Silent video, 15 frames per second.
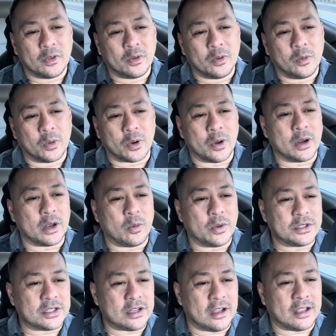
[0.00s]
we're going to
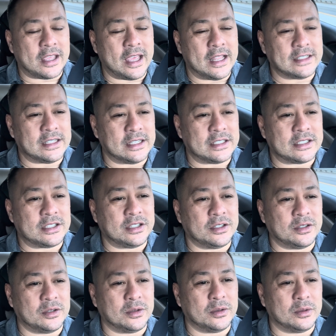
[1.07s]
Wichita, Kansas
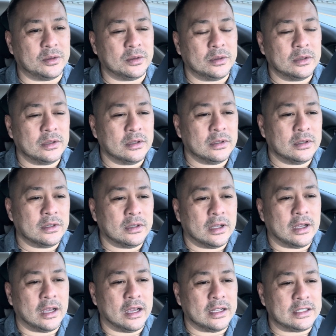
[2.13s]

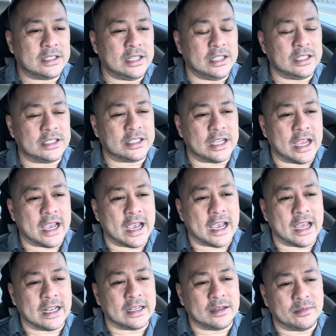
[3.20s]
to teach
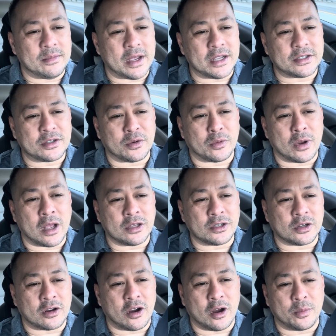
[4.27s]
at Master Roger
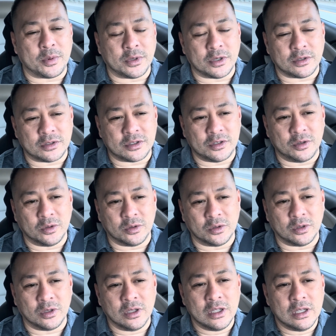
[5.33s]
Carpenter
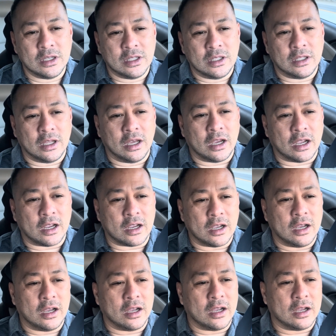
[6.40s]
School. I
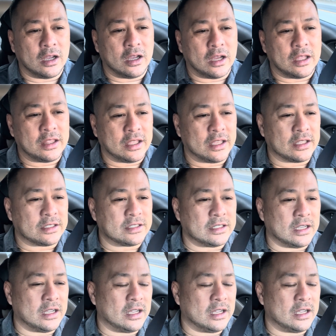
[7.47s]
think it's